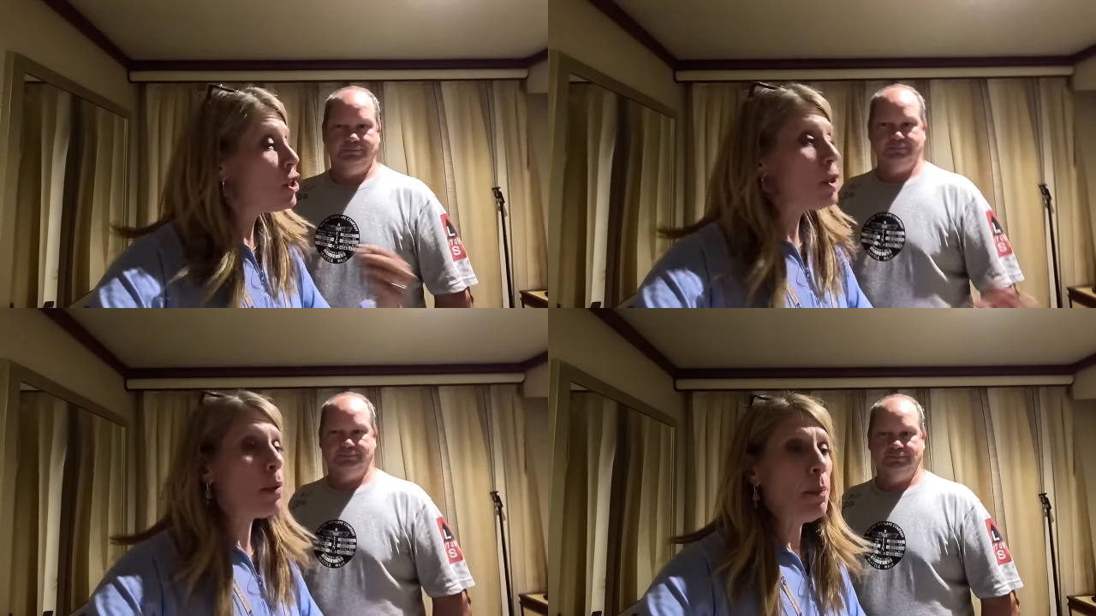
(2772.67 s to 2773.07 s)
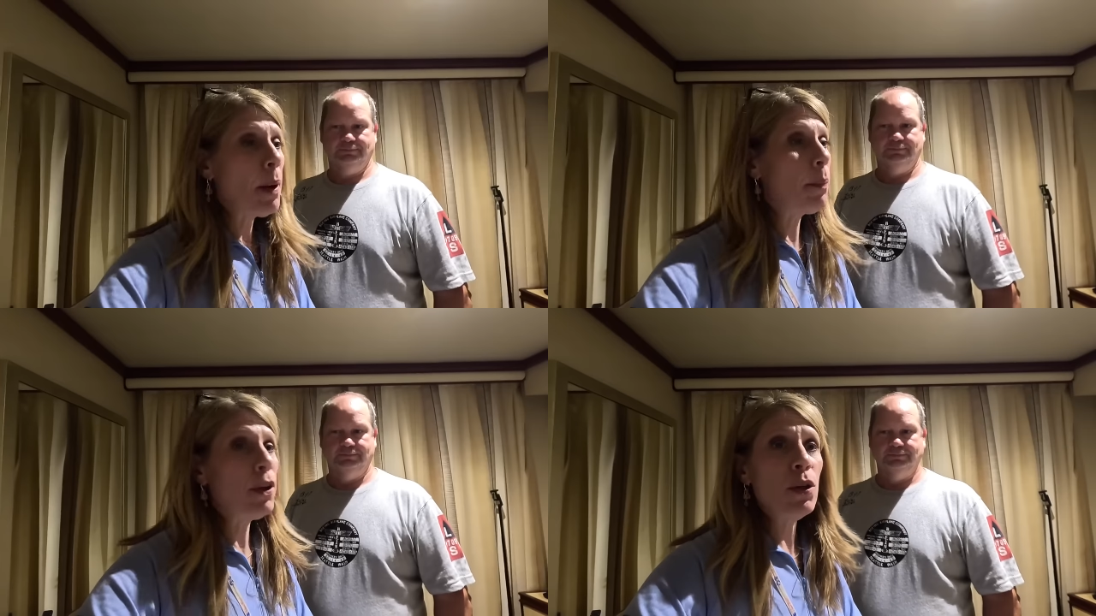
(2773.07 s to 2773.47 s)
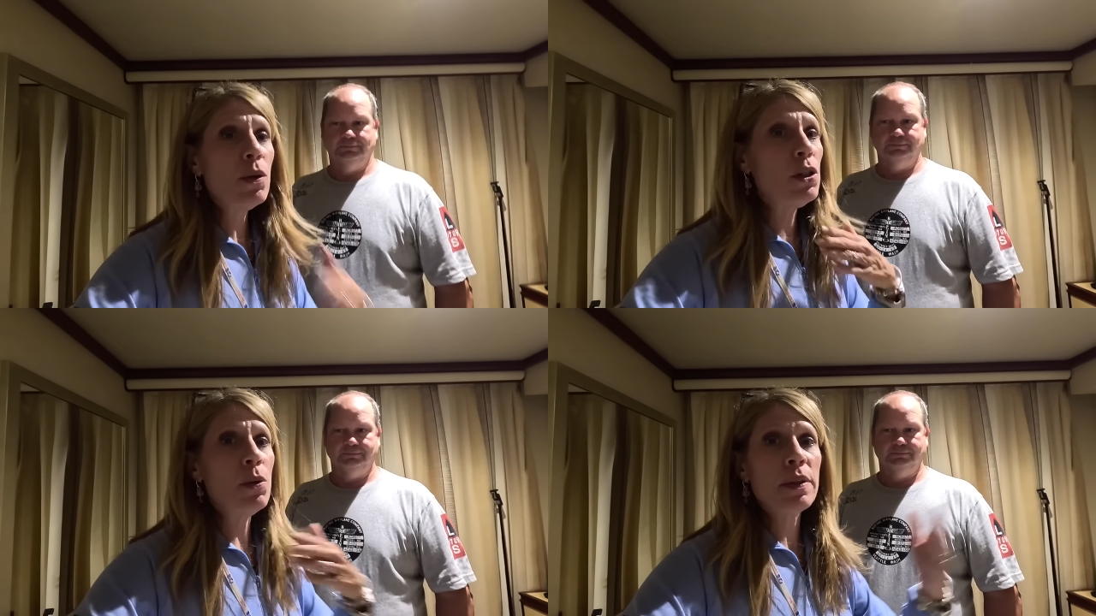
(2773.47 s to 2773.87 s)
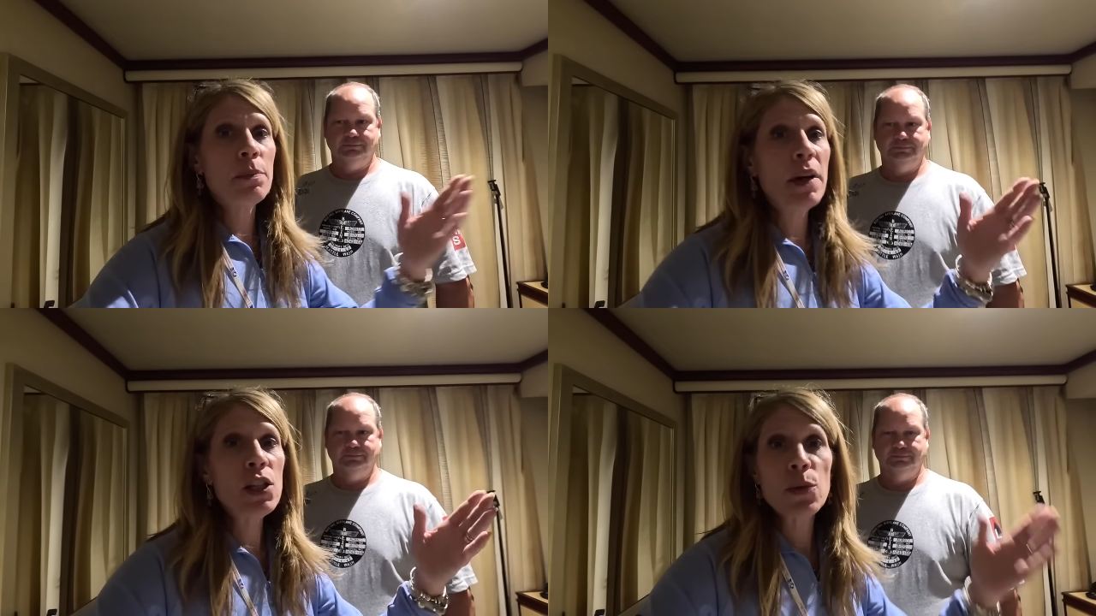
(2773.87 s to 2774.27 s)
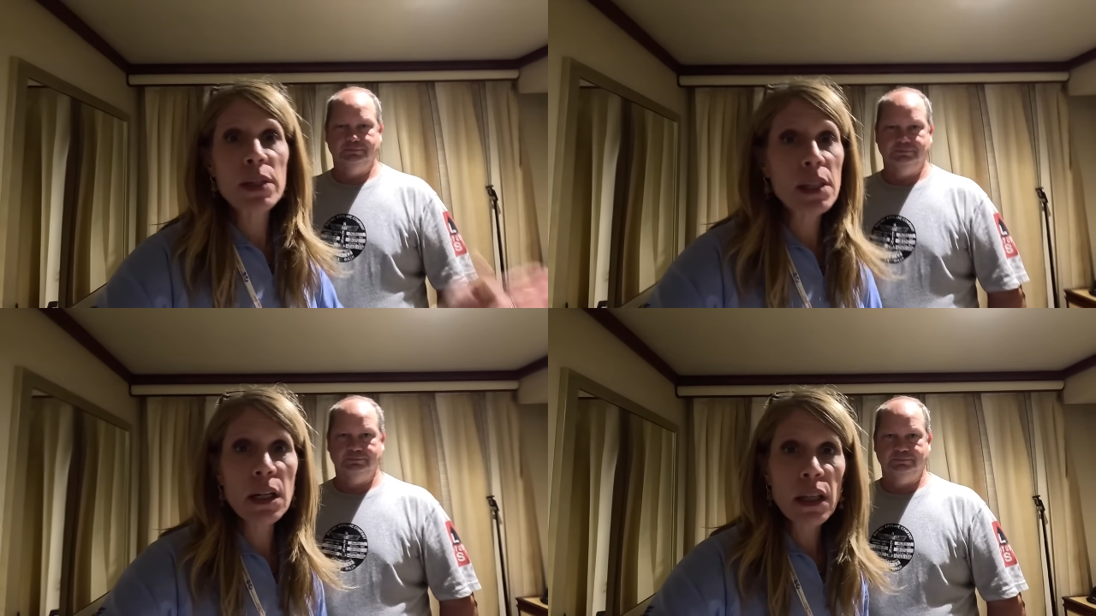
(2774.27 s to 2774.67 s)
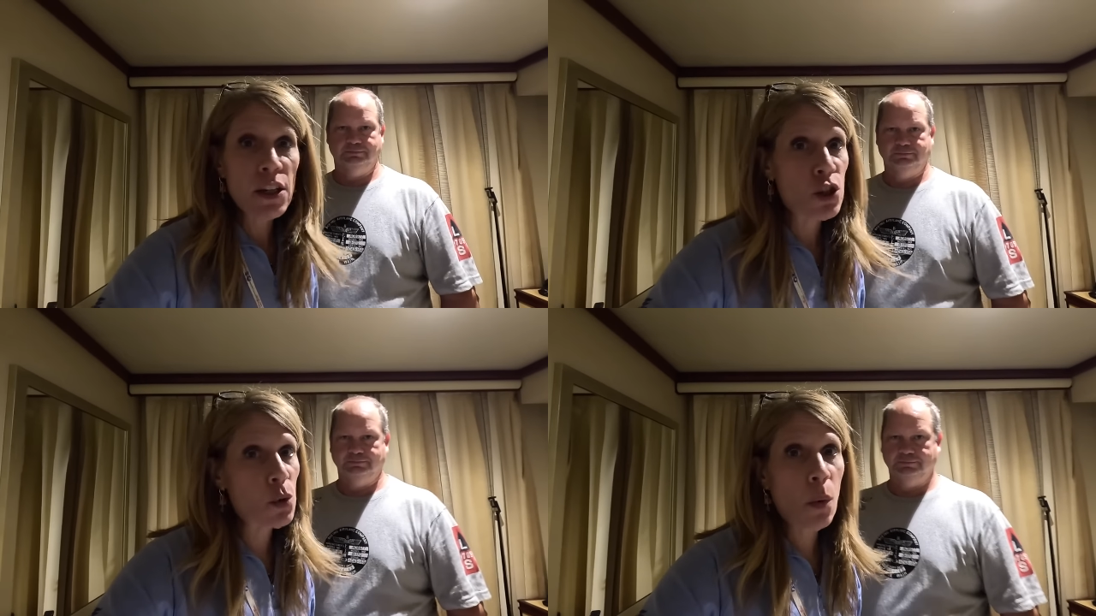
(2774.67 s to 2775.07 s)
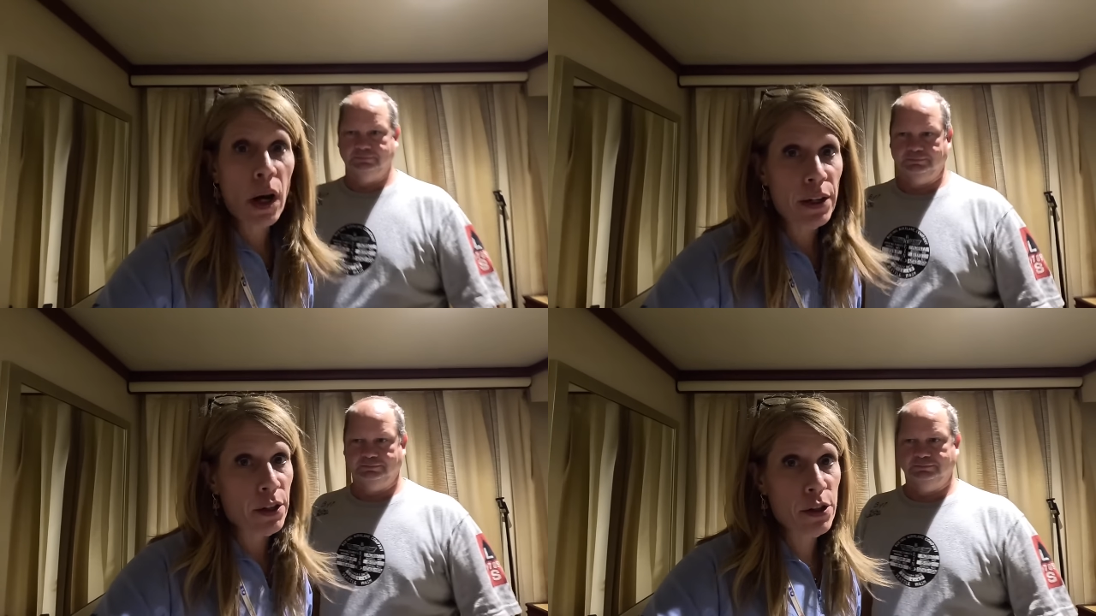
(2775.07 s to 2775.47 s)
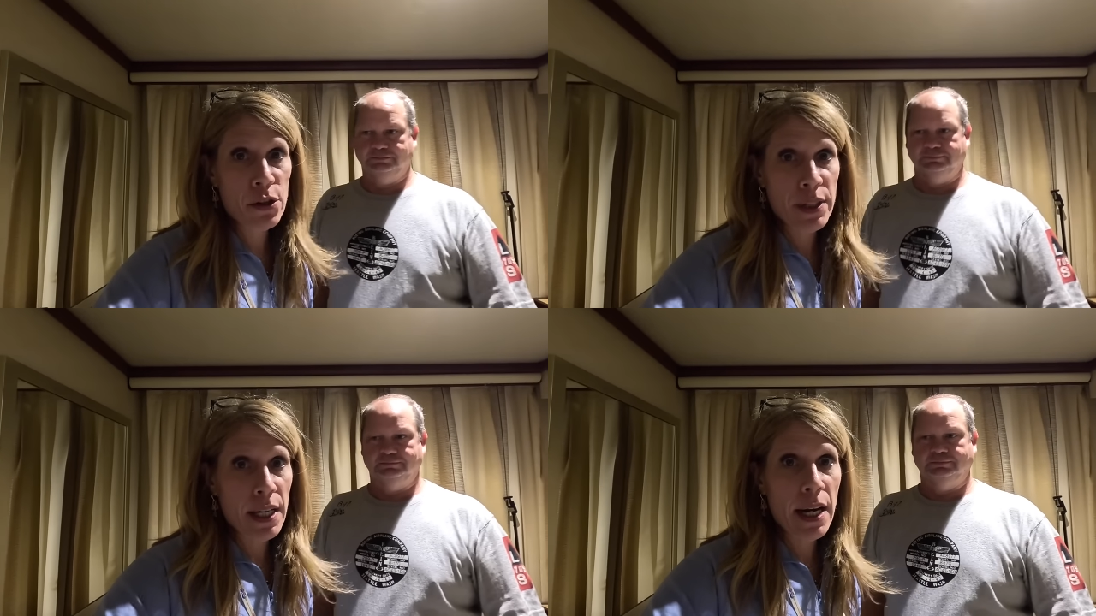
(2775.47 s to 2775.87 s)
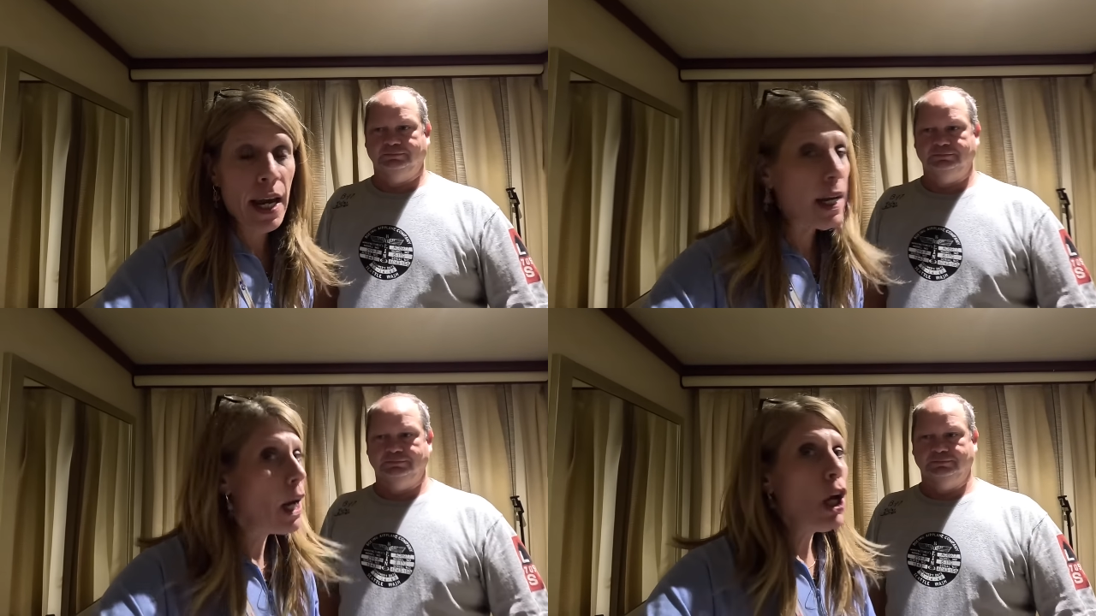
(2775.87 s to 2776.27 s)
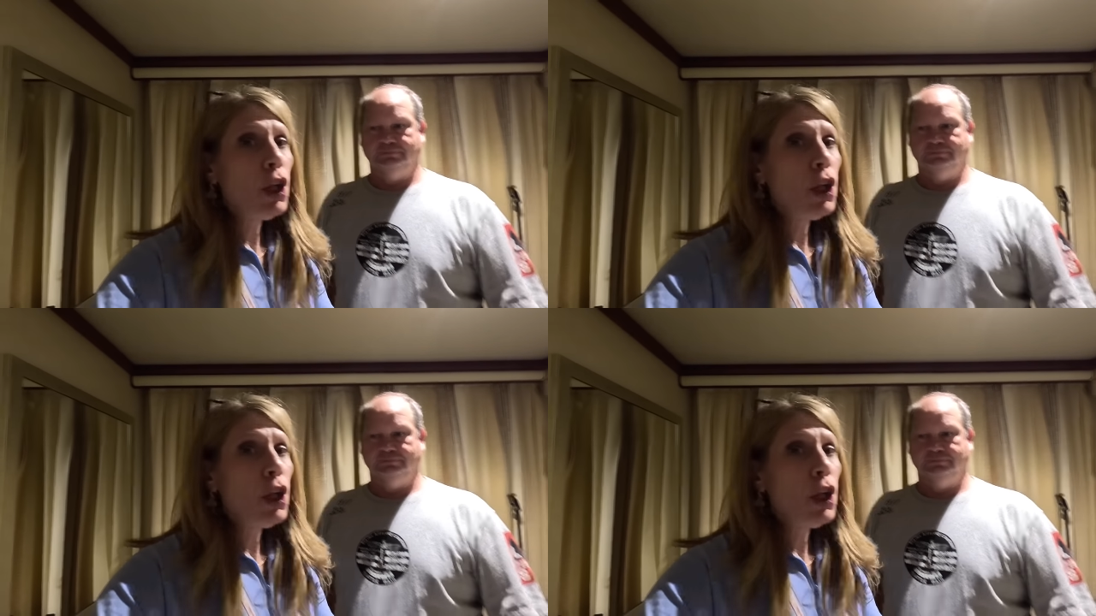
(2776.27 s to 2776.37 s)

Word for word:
Speaker 1: Do remember you can do as much or as little as you want on your sea day.